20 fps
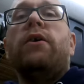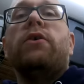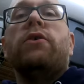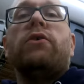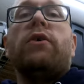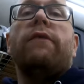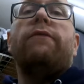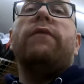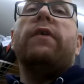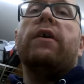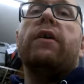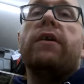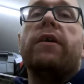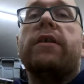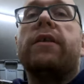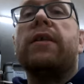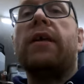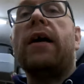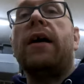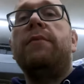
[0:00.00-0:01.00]
So I figured
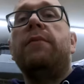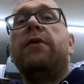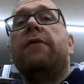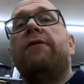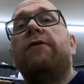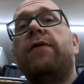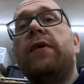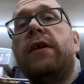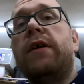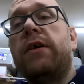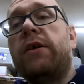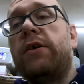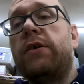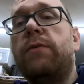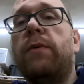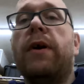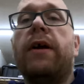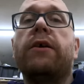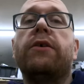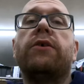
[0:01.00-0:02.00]
it's time to
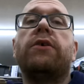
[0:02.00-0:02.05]
finish what I